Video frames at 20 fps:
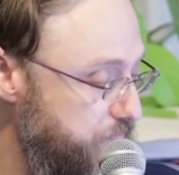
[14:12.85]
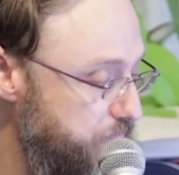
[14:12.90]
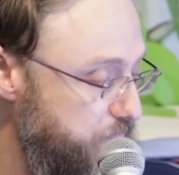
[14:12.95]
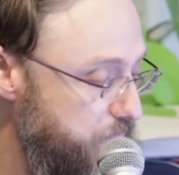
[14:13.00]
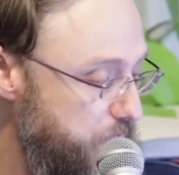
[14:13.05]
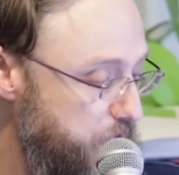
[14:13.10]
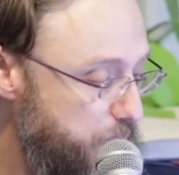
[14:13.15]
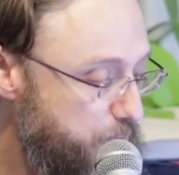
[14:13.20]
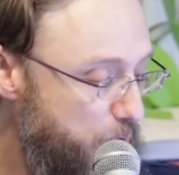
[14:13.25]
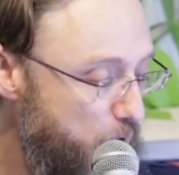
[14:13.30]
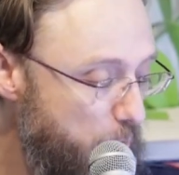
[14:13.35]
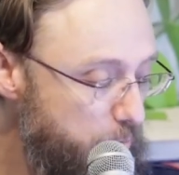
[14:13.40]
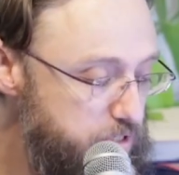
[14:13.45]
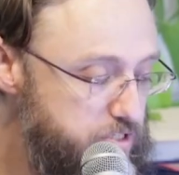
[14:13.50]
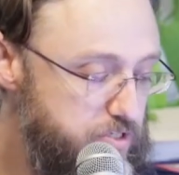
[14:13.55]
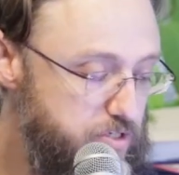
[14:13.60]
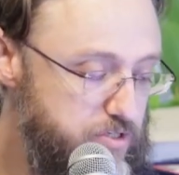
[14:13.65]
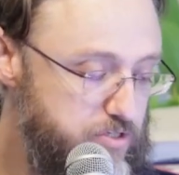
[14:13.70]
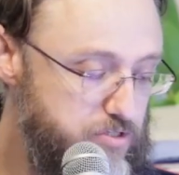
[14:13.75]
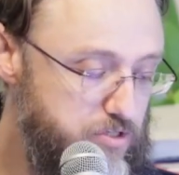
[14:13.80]
The
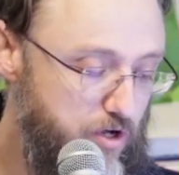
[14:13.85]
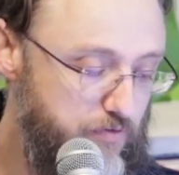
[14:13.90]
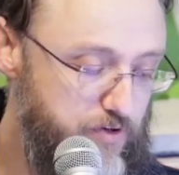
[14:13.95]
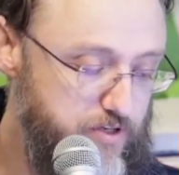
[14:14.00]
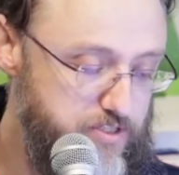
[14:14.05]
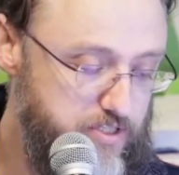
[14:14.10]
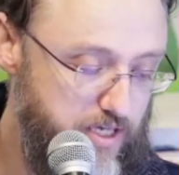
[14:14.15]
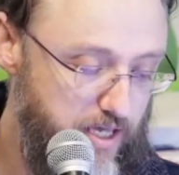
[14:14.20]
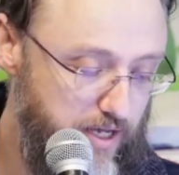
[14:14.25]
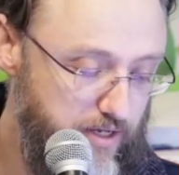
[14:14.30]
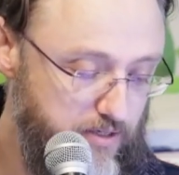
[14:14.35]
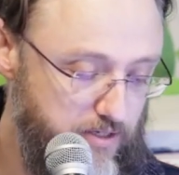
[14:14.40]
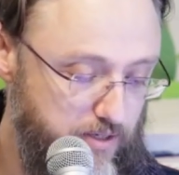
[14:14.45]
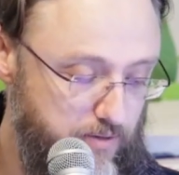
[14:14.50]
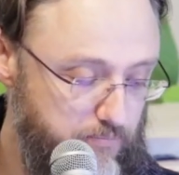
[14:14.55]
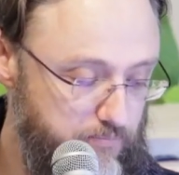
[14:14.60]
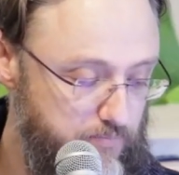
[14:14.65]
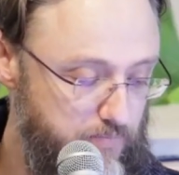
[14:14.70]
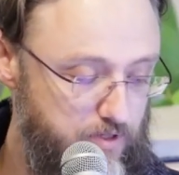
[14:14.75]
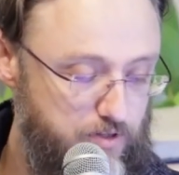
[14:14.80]
promises of his
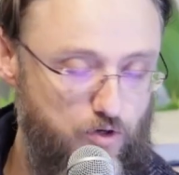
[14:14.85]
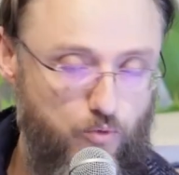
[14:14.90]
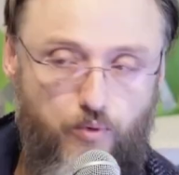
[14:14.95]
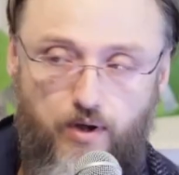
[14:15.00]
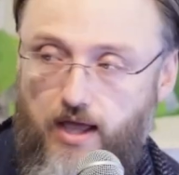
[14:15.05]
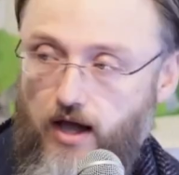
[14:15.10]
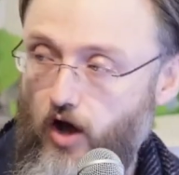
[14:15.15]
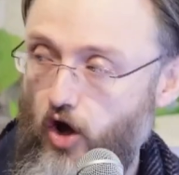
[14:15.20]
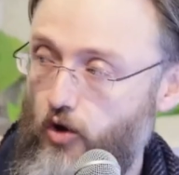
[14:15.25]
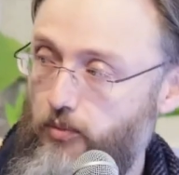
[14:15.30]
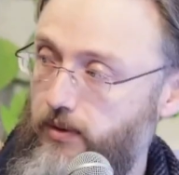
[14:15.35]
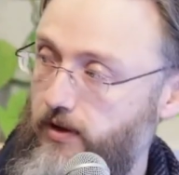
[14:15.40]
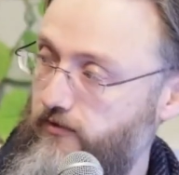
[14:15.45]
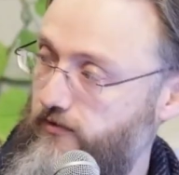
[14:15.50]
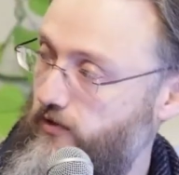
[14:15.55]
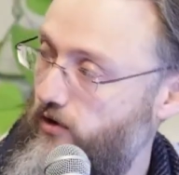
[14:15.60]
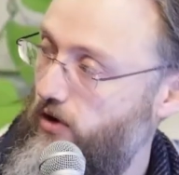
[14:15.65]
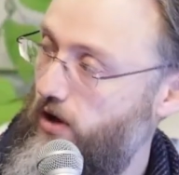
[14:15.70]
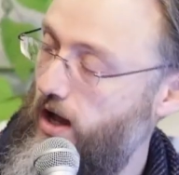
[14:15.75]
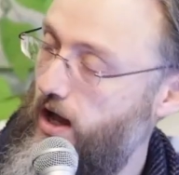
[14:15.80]
kingdom that we are hoping
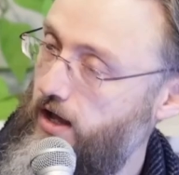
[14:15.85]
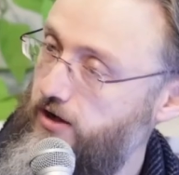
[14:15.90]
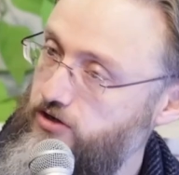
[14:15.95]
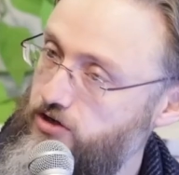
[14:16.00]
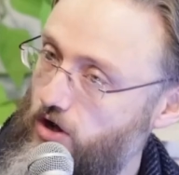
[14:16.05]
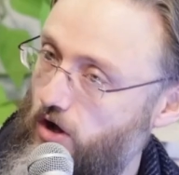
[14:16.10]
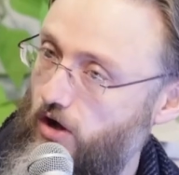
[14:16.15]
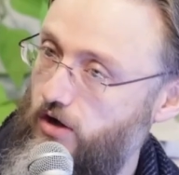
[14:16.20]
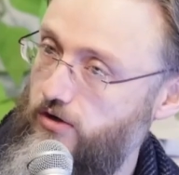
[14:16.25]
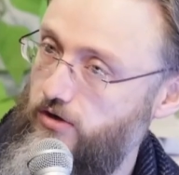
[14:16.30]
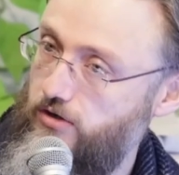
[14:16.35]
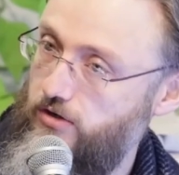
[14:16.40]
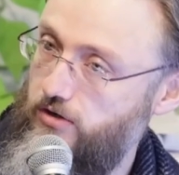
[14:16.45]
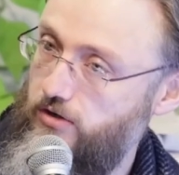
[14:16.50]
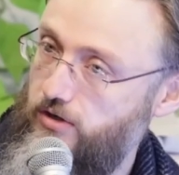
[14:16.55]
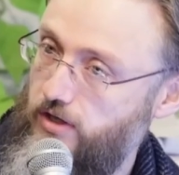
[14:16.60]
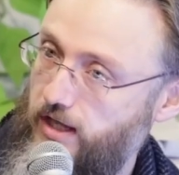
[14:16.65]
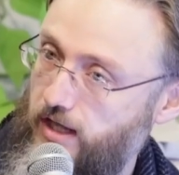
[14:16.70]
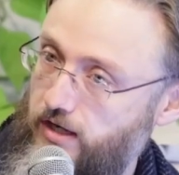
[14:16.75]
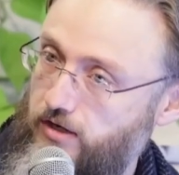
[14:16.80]
for are not
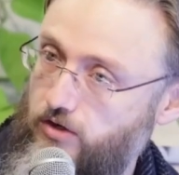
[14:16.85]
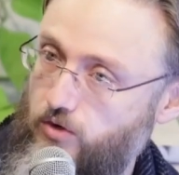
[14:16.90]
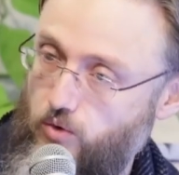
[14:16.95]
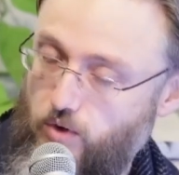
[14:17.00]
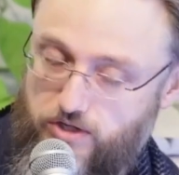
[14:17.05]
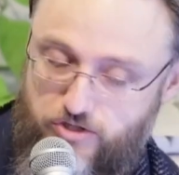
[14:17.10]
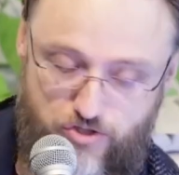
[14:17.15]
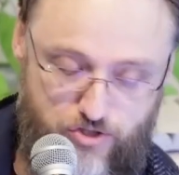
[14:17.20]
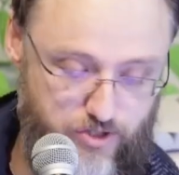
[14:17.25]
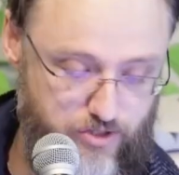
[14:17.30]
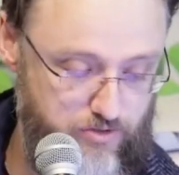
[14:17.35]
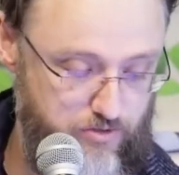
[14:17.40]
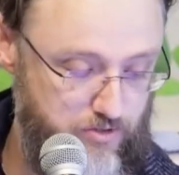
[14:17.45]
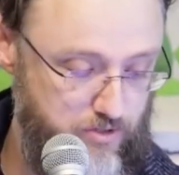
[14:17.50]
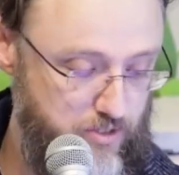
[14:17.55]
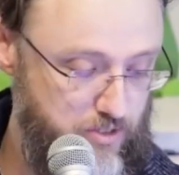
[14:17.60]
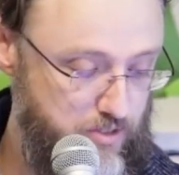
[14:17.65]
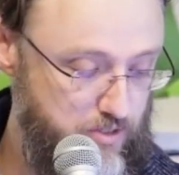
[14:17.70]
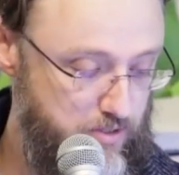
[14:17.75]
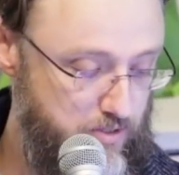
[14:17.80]
in question.
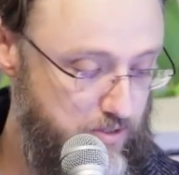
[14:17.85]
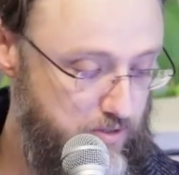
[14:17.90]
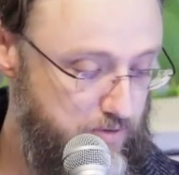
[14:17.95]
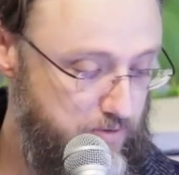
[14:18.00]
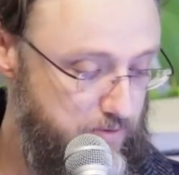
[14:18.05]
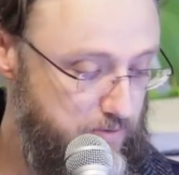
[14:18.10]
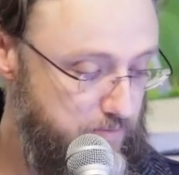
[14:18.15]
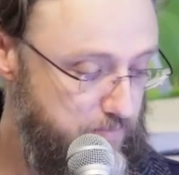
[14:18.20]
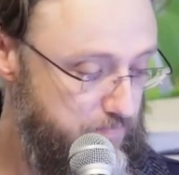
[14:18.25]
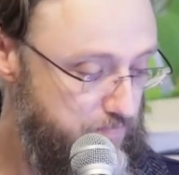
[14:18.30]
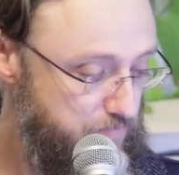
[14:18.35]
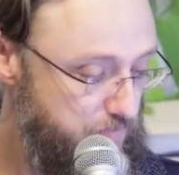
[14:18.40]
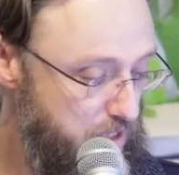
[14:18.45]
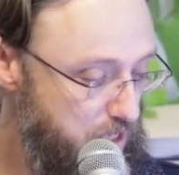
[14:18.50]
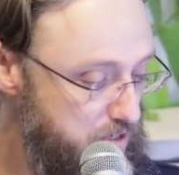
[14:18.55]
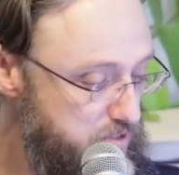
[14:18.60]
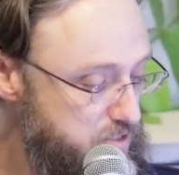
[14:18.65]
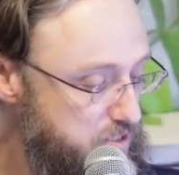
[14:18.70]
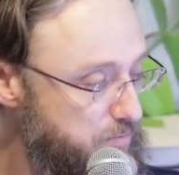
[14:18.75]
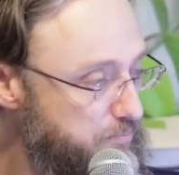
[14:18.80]

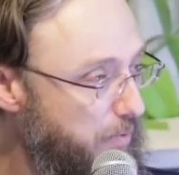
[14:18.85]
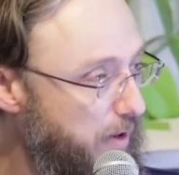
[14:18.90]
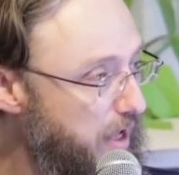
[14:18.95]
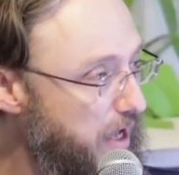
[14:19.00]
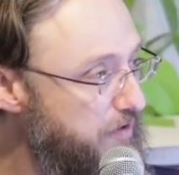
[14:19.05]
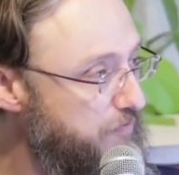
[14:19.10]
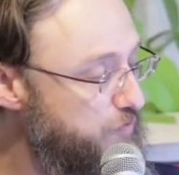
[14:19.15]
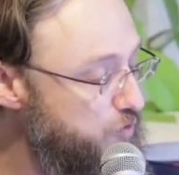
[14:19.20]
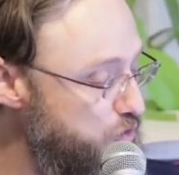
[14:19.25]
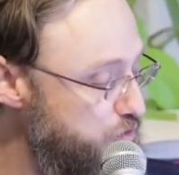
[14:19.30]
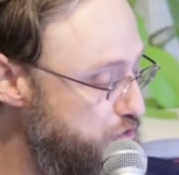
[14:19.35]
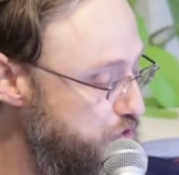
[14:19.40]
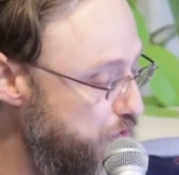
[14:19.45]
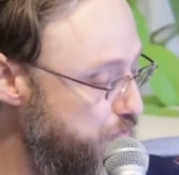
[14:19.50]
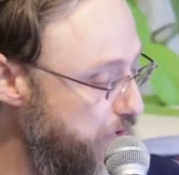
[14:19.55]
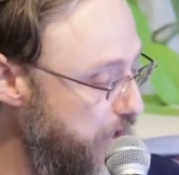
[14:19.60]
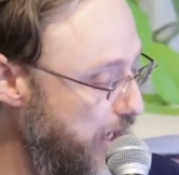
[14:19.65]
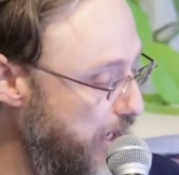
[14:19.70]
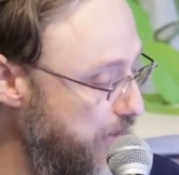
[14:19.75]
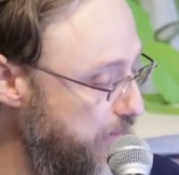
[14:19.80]
They are simply a future
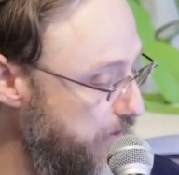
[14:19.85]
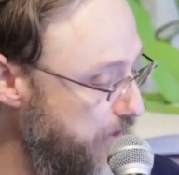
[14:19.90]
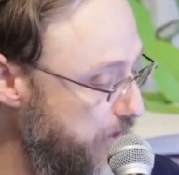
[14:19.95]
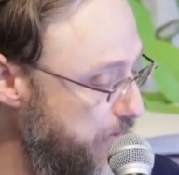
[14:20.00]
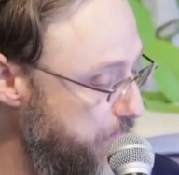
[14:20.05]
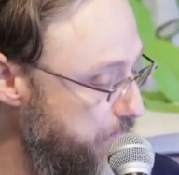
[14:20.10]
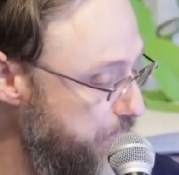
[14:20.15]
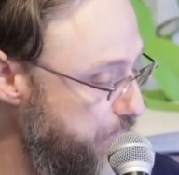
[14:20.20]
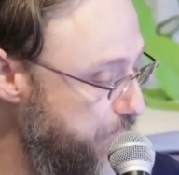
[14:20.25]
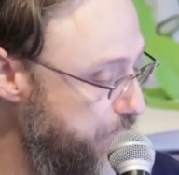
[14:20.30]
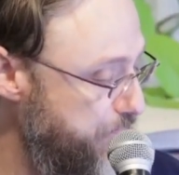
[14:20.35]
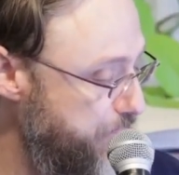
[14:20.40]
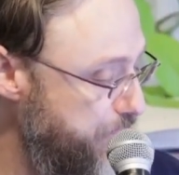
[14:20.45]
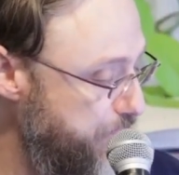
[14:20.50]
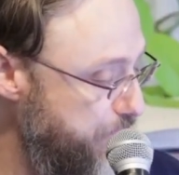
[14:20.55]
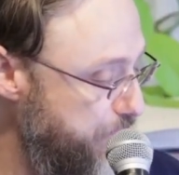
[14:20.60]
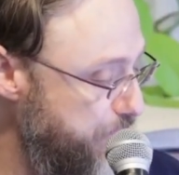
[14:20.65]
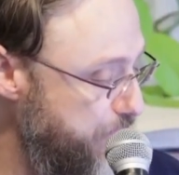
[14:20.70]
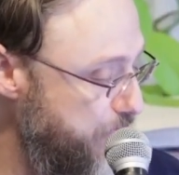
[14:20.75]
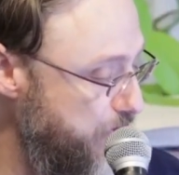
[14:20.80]
reality
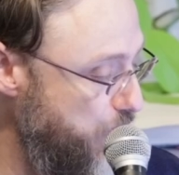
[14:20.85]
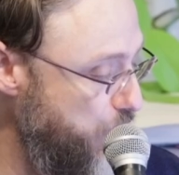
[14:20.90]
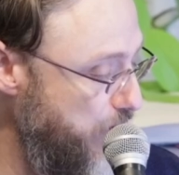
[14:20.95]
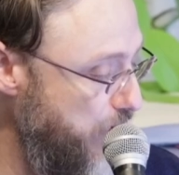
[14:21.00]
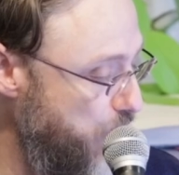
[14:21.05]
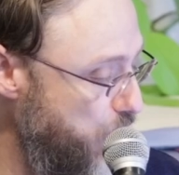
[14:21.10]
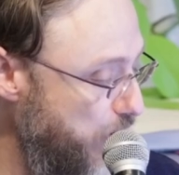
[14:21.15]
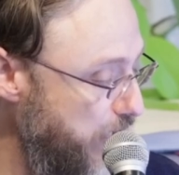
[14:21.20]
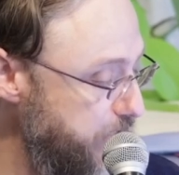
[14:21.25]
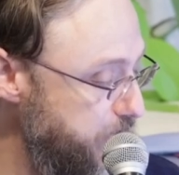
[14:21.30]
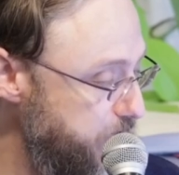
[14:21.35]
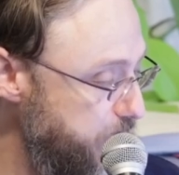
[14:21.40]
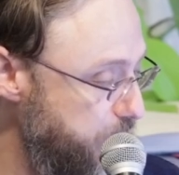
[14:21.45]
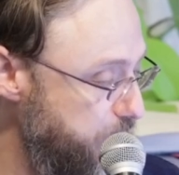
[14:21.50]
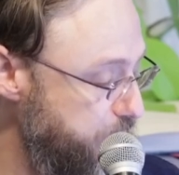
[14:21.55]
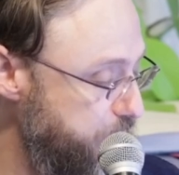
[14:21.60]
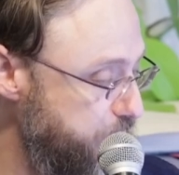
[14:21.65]
that we await.